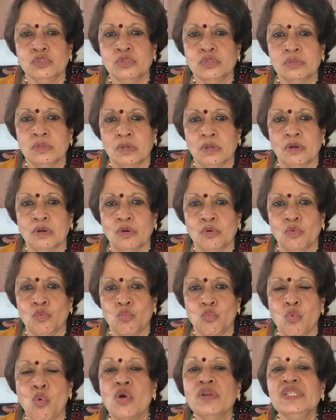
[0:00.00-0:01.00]

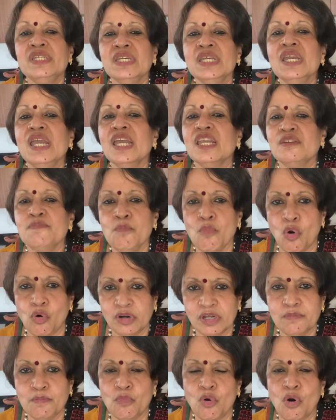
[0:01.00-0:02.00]
wanting it more
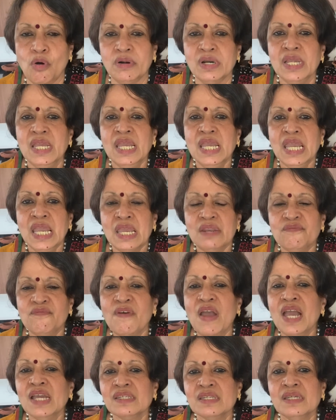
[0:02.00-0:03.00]
and more. In
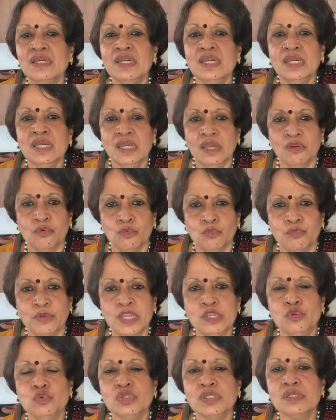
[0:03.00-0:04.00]
fact, when
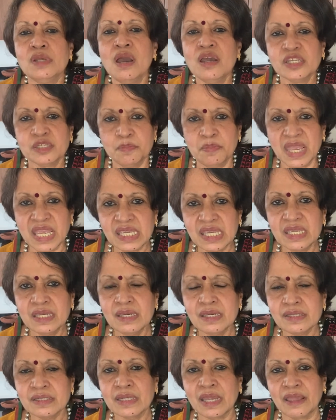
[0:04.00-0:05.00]
you start making
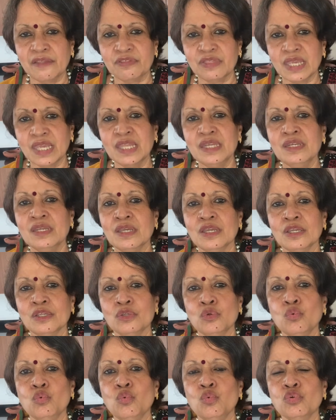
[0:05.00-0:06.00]
it and then
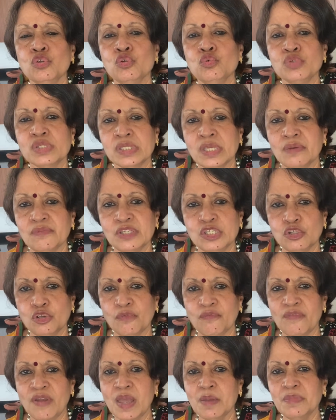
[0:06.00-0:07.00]
you serve it to your
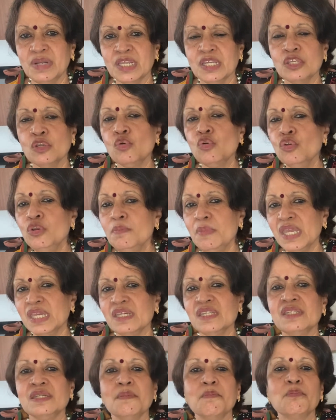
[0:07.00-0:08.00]
family, you're going to make
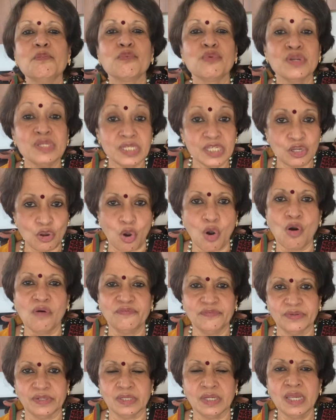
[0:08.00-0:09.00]
it pretty
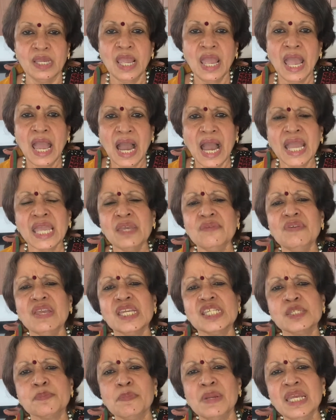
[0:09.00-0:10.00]
often. I have
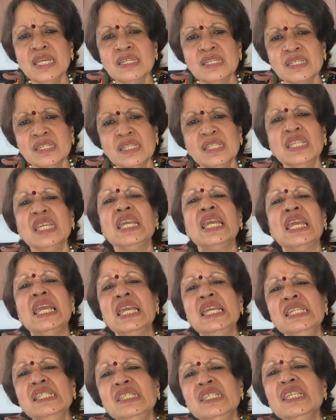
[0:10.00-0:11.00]
explained it in the
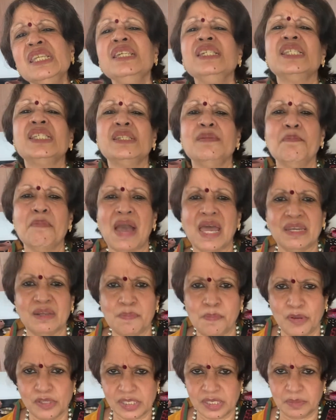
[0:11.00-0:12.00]
easiest manner
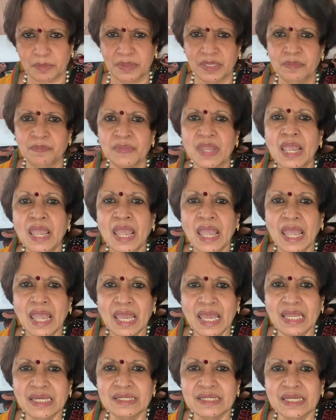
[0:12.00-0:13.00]
possible,
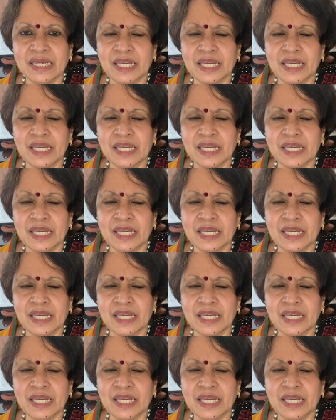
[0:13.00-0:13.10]
and